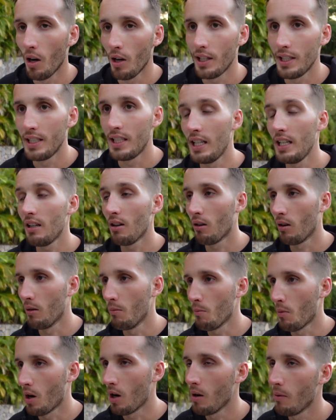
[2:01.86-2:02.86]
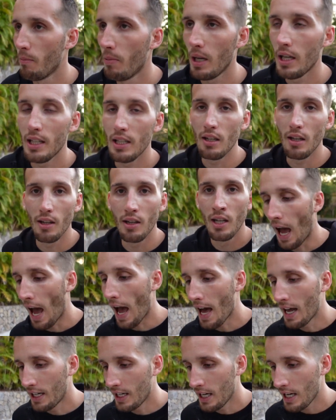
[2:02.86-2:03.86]
idea in my opinion.
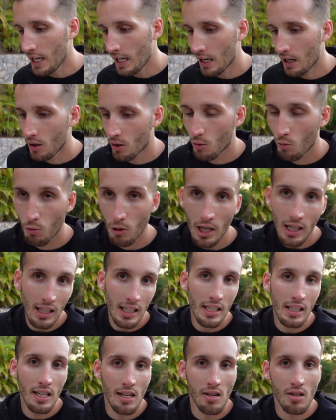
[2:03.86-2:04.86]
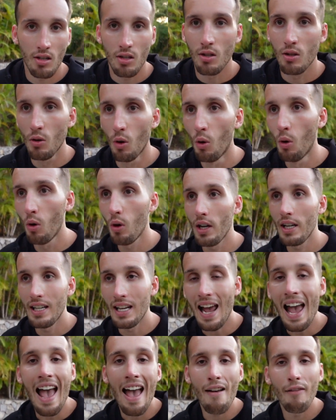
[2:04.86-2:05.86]
And it has really distorted
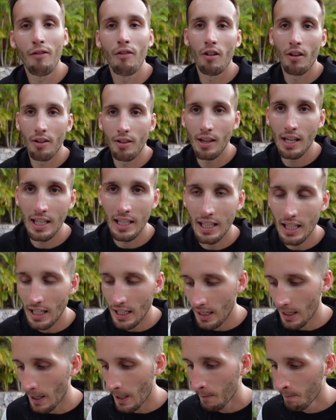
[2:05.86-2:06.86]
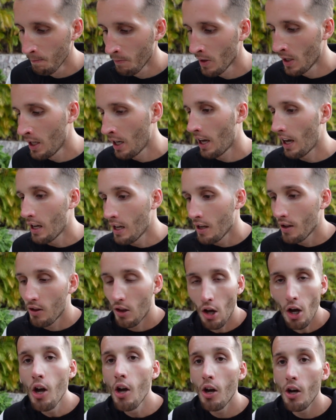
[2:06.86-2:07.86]
everything here.
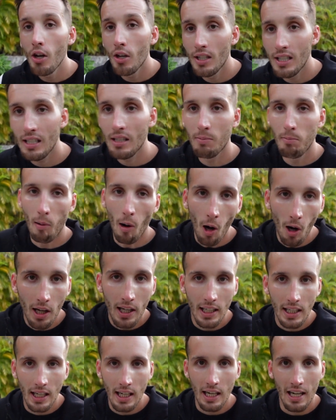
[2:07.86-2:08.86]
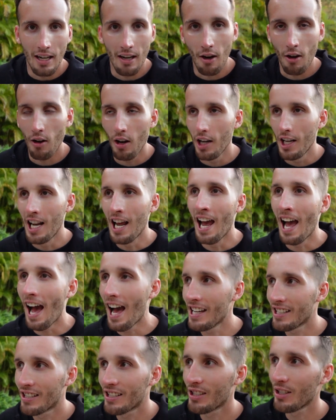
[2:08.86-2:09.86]
The herd is buying here, and
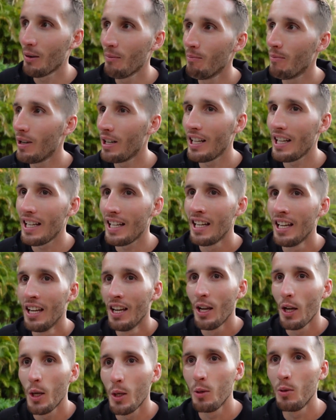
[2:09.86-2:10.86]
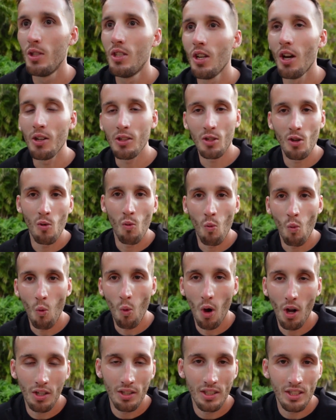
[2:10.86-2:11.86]
as somebody who doesn't
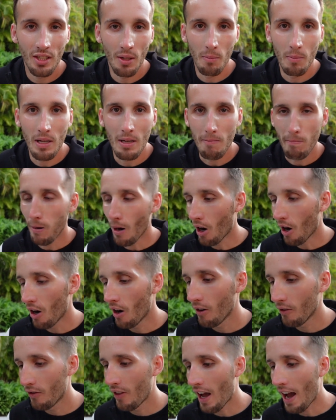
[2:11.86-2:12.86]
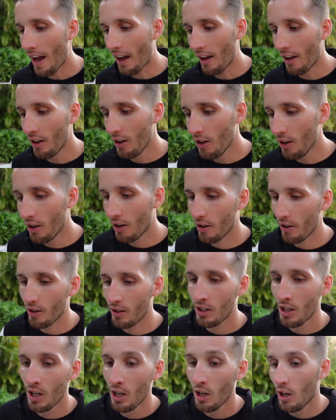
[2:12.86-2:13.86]
want to be part of that
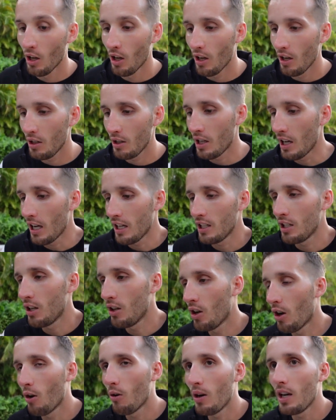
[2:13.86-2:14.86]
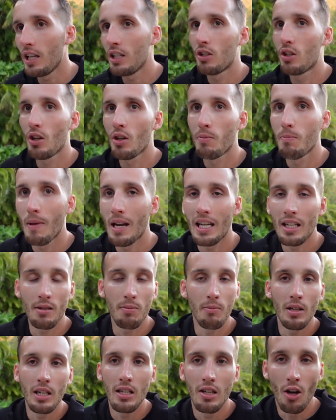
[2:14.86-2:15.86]
herd, you know, it just makes
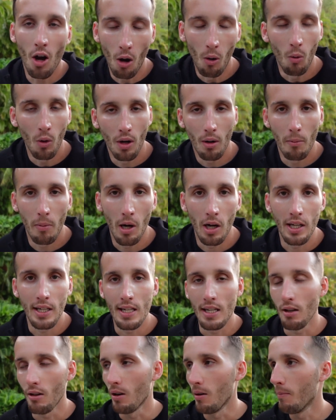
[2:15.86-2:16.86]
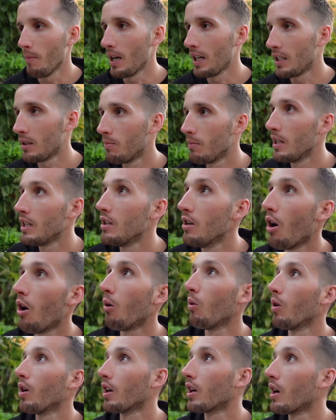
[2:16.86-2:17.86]
me not want to buy here. It makes me
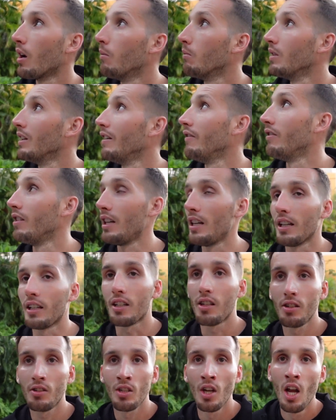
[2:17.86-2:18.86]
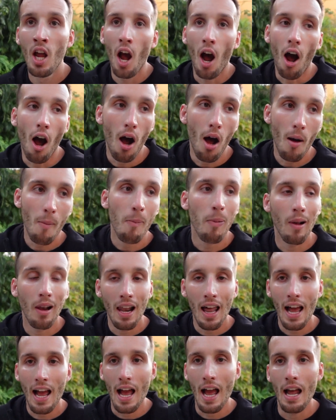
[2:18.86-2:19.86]
not want to come live here, because our
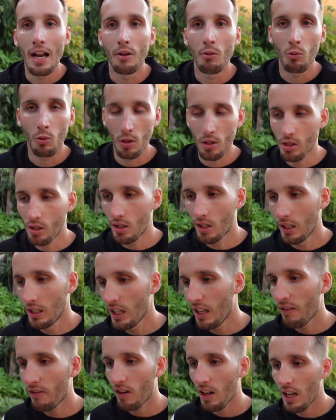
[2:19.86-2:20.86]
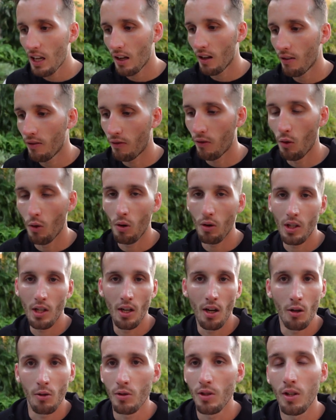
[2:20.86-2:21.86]
plan was to live here for, you
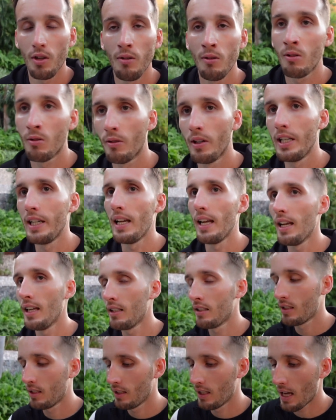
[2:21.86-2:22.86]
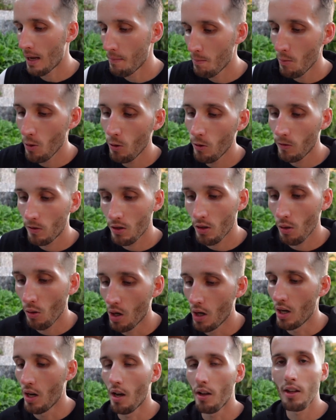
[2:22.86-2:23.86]
know, 2-3 years, then move to
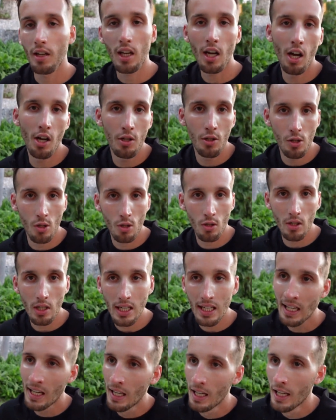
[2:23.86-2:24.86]
another country